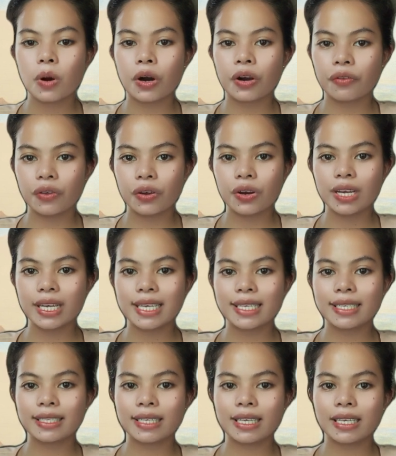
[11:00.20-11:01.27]
Order
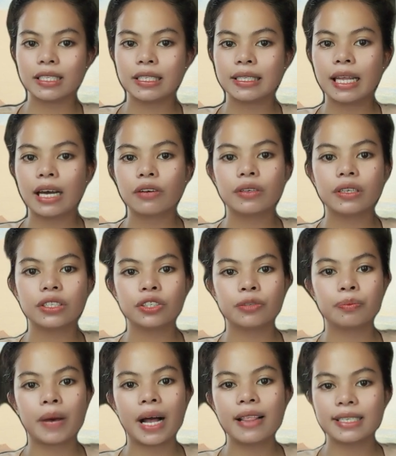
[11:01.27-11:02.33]
is its
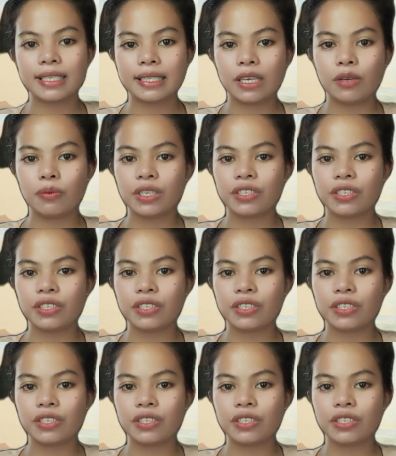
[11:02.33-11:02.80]
language policy,